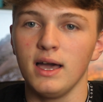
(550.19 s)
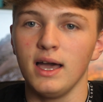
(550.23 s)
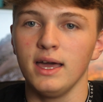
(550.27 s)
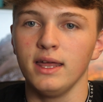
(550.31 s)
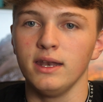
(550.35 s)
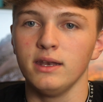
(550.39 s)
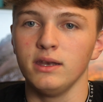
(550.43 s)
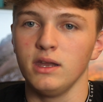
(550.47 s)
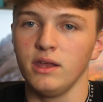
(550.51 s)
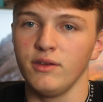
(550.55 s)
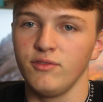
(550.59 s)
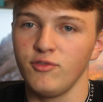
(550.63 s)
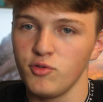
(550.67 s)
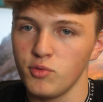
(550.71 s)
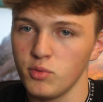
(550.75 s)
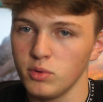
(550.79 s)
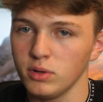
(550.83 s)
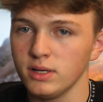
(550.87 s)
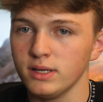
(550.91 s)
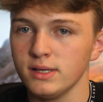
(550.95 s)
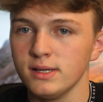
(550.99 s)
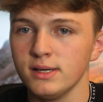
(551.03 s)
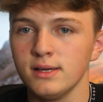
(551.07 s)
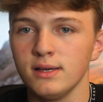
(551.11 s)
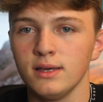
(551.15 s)
and if you want
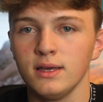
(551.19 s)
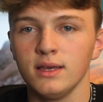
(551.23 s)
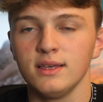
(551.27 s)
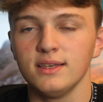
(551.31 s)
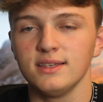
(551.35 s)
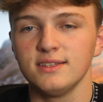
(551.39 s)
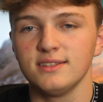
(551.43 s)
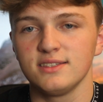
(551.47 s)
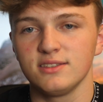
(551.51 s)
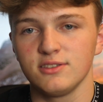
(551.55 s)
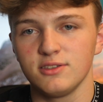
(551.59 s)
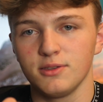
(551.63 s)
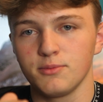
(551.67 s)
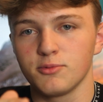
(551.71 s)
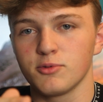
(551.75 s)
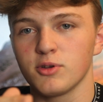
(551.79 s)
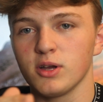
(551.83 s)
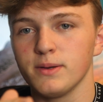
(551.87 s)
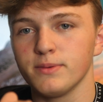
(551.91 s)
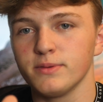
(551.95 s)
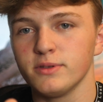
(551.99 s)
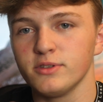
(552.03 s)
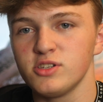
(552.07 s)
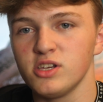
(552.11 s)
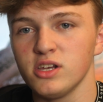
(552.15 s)
to
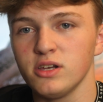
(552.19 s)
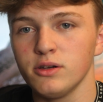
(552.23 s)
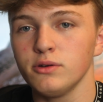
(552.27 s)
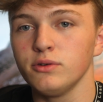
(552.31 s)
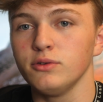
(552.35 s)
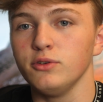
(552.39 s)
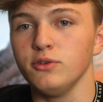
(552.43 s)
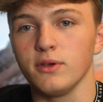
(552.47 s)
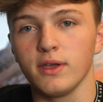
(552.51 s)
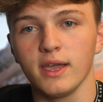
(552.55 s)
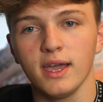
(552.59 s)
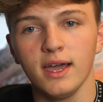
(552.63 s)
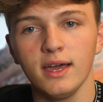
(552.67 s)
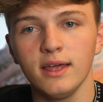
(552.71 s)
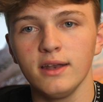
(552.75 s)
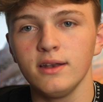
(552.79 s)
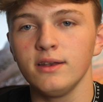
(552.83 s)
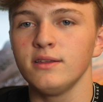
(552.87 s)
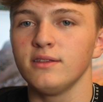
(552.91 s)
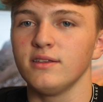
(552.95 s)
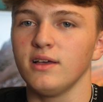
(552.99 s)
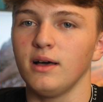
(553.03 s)
subscribe to the channel, you can.